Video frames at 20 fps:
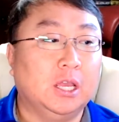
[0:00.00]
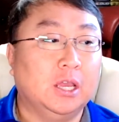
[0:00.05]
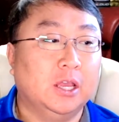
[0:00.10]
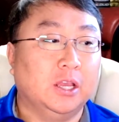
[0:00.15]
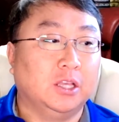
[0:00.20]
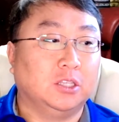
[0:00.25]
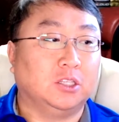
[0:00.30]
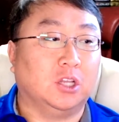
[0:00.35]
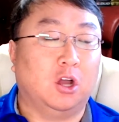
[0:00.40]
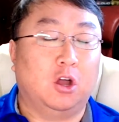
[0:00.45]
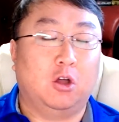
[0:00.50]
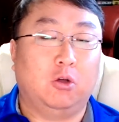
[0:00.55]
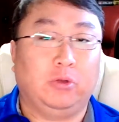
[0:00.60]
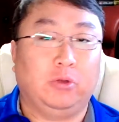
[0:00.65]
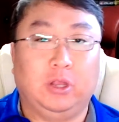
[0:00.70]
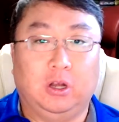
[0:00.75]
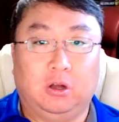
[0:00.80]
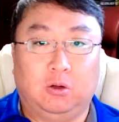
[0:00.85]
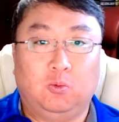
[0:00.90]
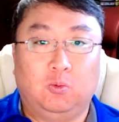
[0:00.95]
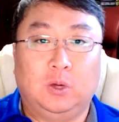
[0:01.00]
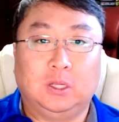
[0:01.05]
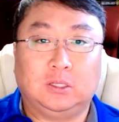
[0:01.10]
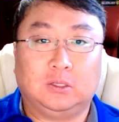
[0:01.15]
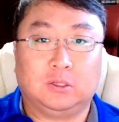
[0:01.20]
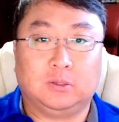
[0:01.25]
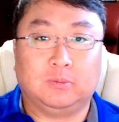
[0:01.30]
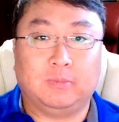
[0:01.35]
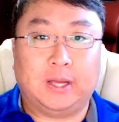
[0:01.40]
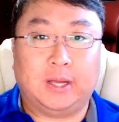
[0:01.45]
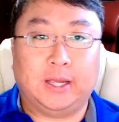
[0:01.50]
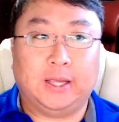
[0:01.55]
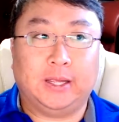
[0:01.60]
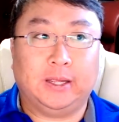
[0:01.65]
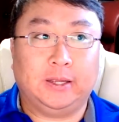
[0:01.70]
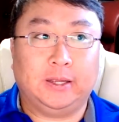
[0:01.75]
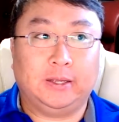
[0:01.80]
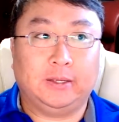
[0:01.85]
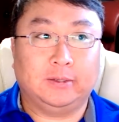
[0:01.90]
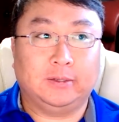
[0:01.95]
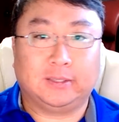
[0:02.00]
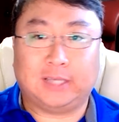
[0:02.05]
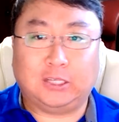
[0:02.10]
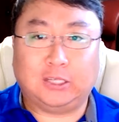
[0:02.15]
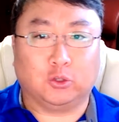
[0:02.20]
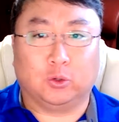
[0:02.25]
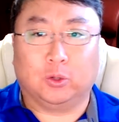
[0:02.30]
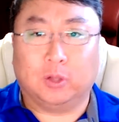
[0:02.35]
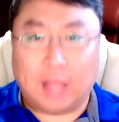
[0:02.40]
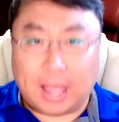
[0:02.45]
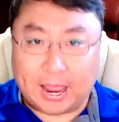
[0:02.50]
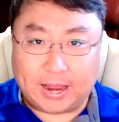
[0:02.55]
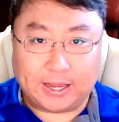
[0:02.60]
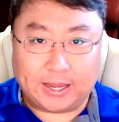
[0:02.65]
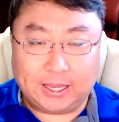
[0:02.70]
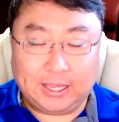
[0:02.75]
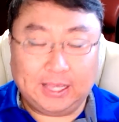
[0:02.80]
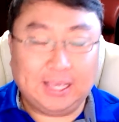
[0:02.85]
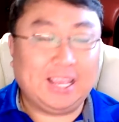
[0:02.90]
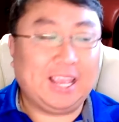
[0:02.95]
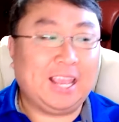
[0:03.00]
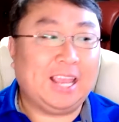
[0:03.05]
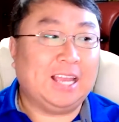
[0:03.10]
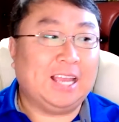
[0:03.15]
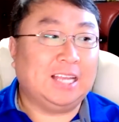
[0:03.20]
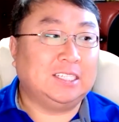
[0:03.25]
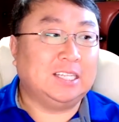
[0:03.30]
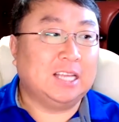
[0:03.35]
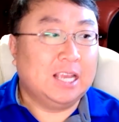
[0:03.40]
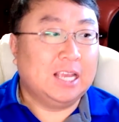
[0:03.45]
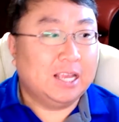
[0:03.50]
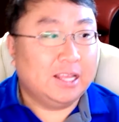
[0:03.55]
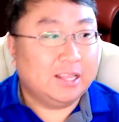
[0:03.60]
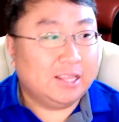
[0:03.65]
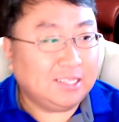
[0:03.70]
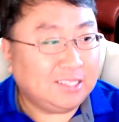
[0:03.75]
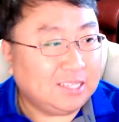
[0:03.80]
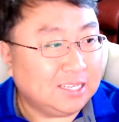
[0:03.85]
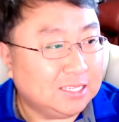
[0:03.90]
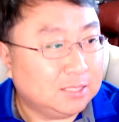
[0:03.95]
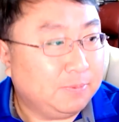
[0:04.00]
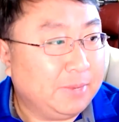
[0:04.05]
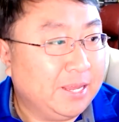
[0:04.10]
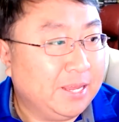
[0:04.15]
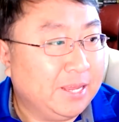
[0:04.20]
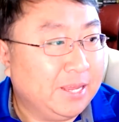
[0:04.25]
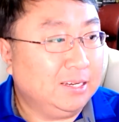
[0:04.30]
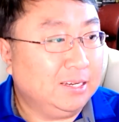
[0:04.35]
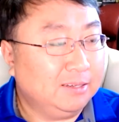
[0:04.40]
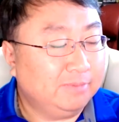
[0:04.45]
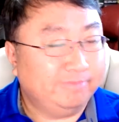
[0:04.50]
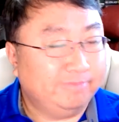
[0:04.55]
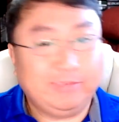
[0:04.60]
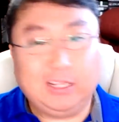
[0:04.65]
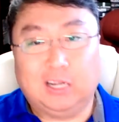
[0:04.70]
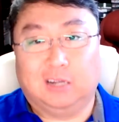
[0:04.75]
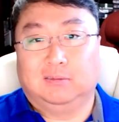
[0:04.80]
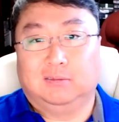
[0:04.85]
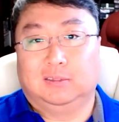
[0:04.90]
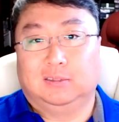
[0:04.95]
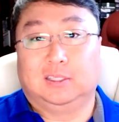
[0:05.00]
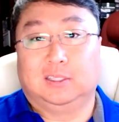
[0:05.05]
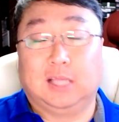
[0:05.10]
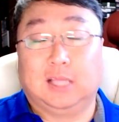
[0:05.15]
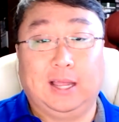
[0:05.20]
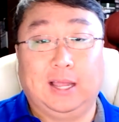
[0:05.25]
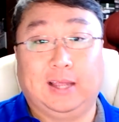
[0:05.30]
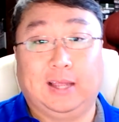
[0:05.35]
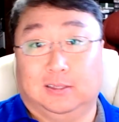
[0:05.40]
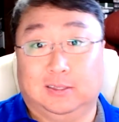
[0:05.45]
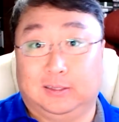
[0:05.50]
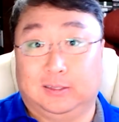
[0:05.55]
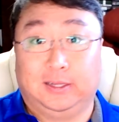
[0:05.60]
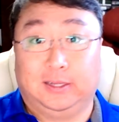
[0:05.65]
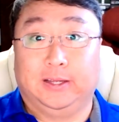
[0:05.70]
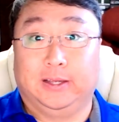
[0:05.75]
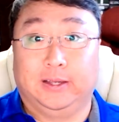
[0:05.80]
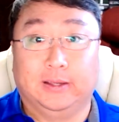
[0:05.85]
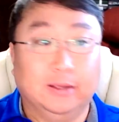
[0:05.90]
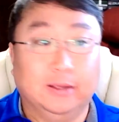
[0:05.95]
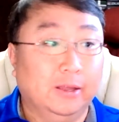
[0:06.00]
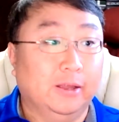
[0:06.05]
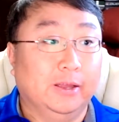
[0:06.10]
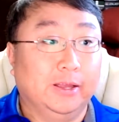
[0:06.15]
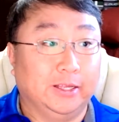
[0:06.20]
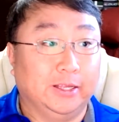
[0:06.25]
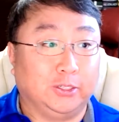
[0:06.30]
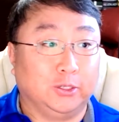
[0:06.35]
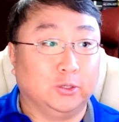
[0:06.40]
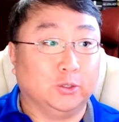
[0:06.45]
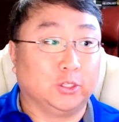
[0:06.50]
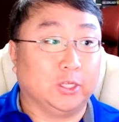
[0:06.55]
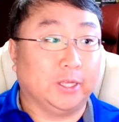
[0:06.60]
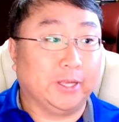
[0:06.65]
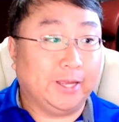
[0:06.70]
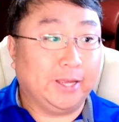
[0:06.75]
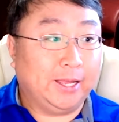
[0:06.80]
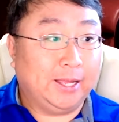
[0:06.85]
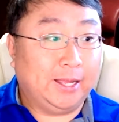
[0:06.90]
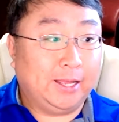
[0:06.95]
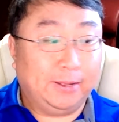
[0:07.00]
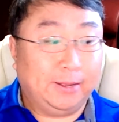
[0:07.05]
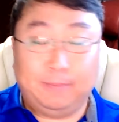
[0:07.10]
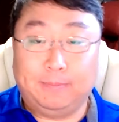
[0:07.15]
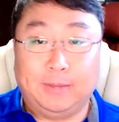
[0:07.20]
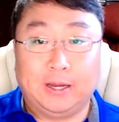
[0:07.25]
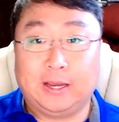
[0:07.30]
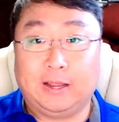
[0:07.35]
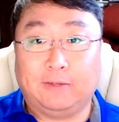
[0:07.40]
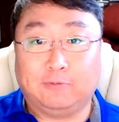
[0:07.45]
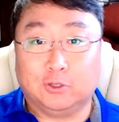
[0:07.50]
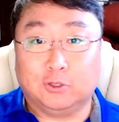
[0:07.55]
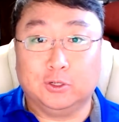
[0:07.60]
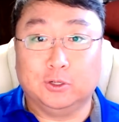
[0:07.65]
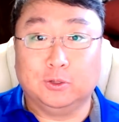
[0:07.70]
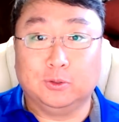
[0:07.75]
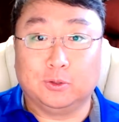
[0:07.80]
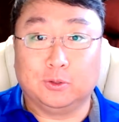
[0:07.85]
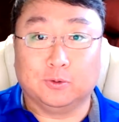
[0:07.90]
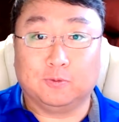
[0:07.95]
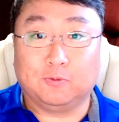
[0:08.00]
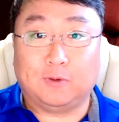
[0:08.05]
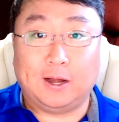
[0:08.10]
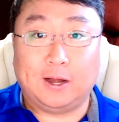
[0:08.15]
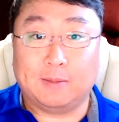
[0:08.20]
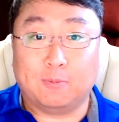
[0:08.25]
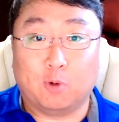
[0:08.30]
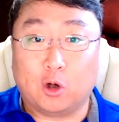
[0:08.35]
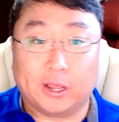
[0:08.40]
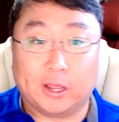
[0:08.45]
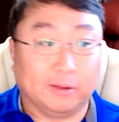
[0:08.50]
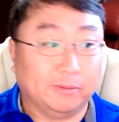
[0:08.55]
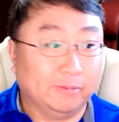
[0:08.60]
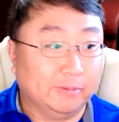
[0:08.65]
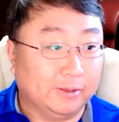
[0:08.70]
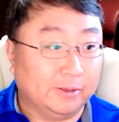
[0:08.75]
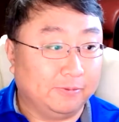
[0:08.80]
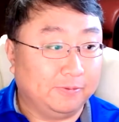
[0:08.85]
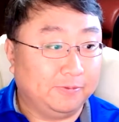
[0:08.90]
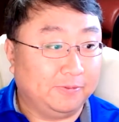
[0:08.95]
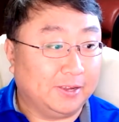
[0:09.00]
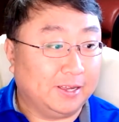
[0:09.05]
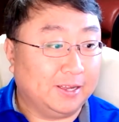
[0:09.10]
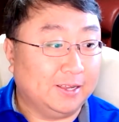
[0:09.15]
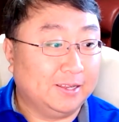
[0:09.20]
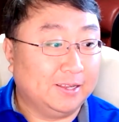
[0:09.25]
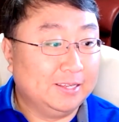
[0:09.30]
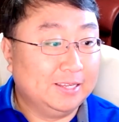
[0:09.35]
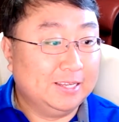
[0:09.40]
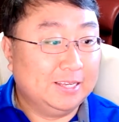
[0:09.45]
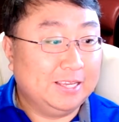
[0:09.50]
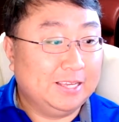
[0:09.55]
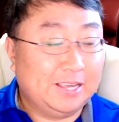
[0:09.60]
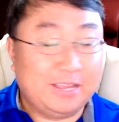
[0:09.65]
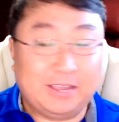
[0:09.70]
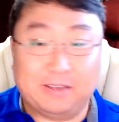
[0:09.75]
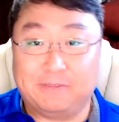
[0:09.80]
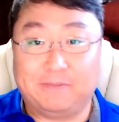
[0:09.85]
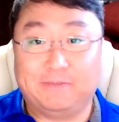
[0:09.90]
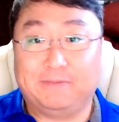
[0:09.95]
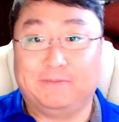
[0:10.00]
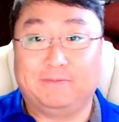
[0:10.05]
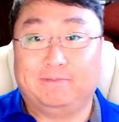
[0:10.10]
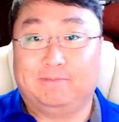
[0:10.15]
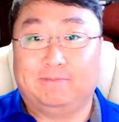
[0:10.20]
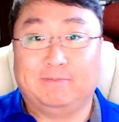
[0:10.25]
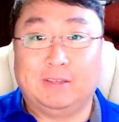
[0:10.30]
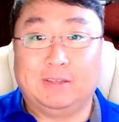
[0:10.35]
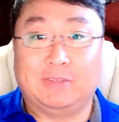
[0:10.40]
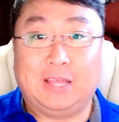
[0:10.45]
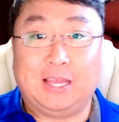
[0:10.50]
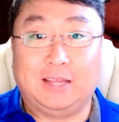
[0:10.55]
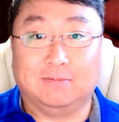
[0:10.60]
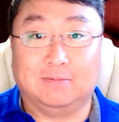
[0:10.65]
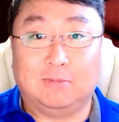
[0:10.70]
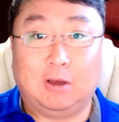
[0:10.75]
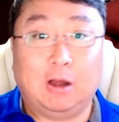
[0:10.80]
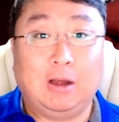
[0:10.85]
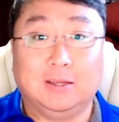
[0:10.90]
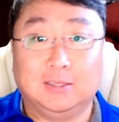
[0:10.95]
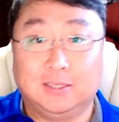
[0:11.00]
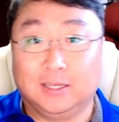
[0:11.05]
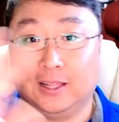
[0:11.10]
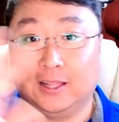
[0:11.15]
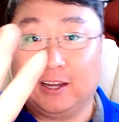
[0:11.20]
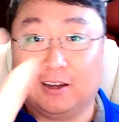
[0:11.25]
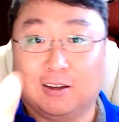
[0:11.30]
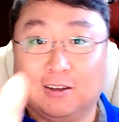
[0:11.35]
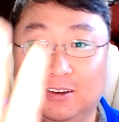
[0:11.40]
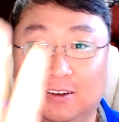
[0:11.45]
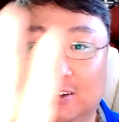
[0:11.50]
So, what's my schedule like? And this has been, so I can just tell you, it's usually Monday afternoon through Friday morning, if if that. All right, see you later.